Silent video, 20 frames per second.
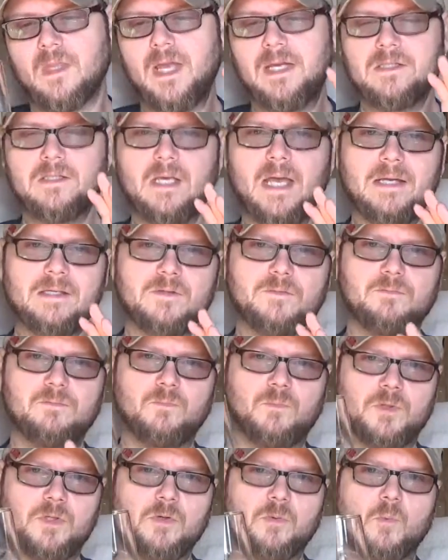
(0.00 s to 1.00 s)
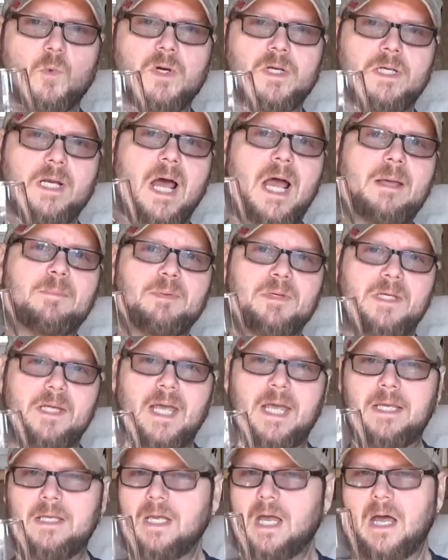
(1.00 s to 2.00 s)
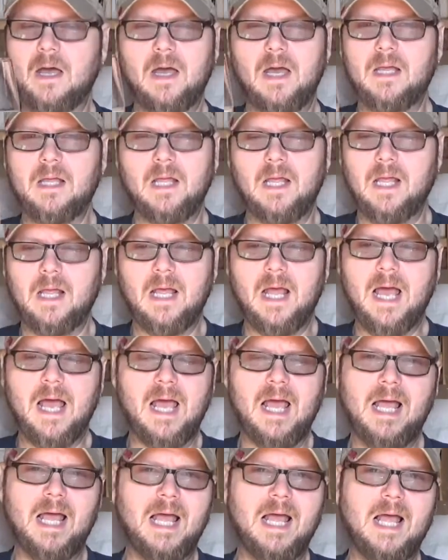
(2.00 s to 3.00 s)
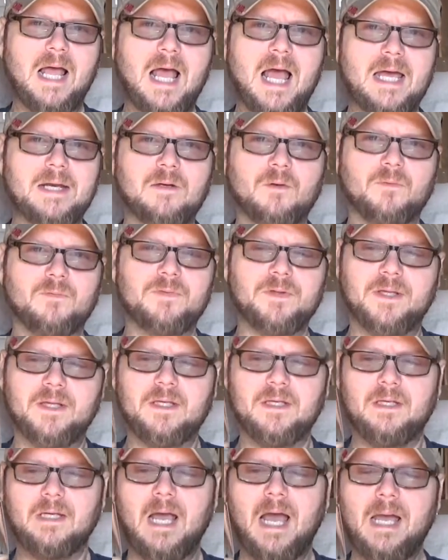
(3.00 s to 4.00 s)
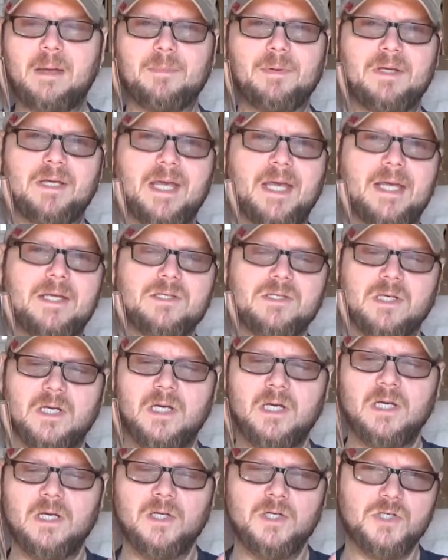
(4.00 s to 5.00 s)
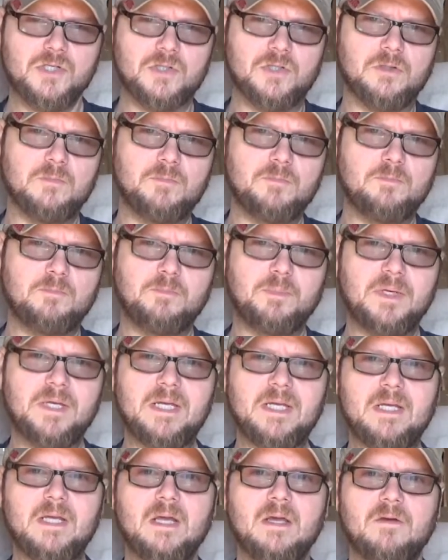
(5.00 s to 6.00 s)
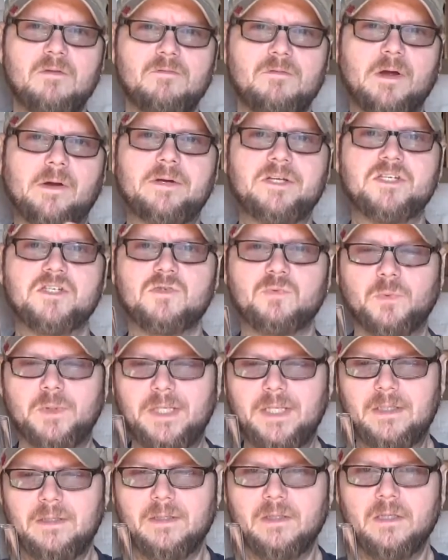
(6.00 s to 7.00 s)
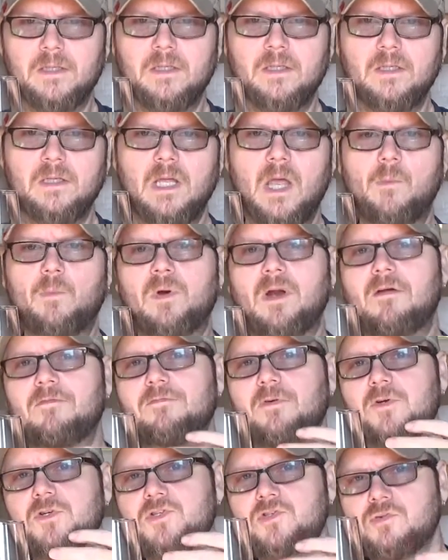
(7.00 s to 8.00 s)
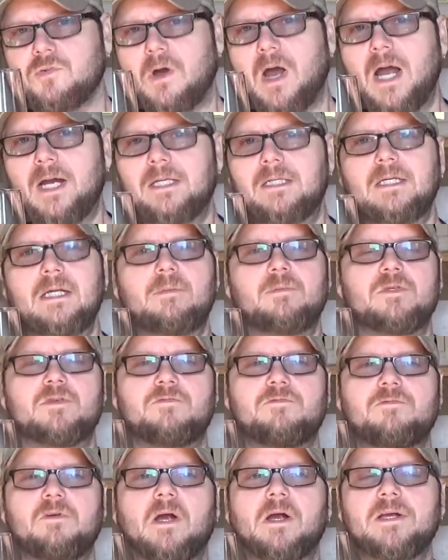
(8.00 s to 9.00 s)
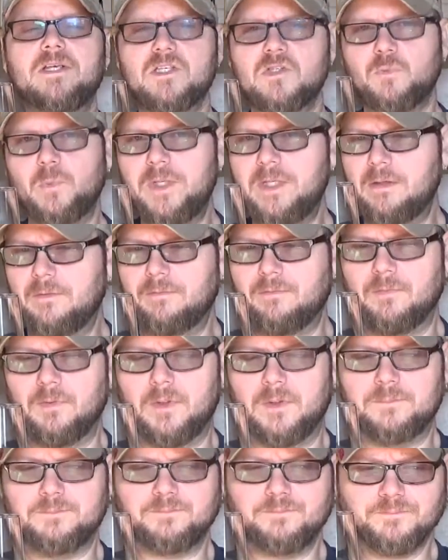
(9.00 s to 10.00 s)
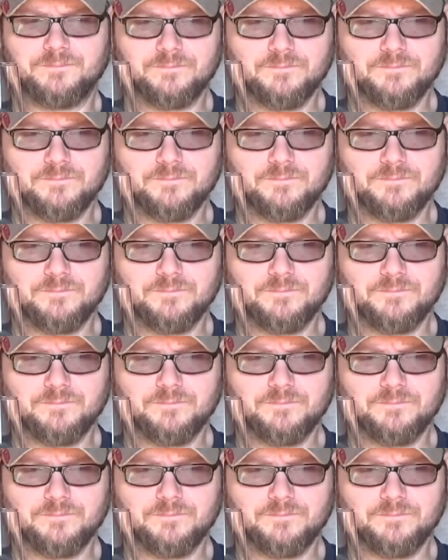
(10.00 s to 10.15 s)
As when you're wanting an IPA, I don't think IPAs should be very sweet. And when I first tried it, it was very sweet up front.